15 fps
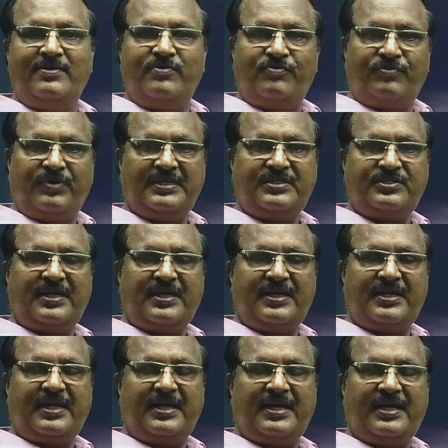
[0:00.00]
First I have
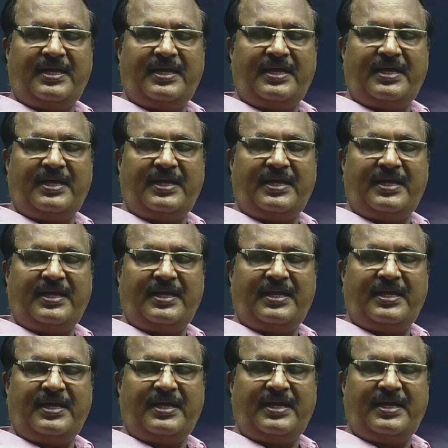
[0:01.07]
written the
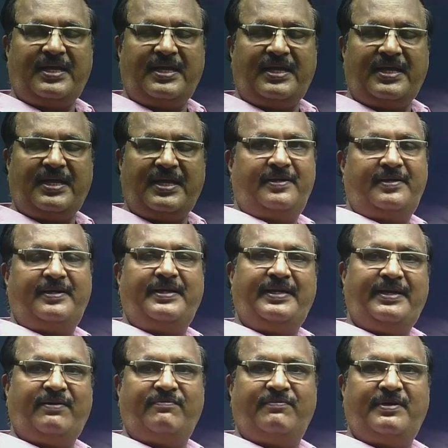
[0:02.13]
denominator
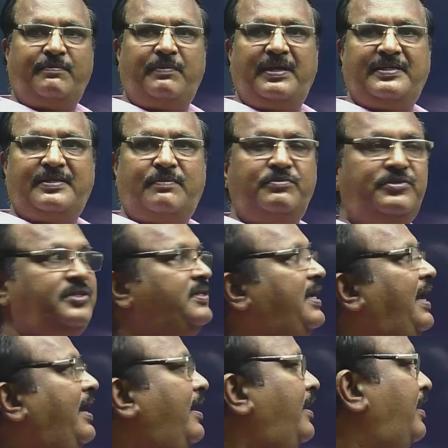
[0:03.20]
m1 plus
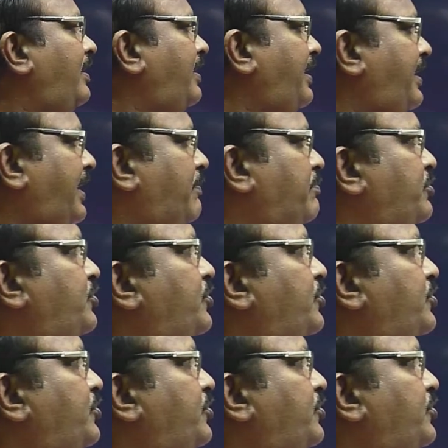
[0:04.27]
m2.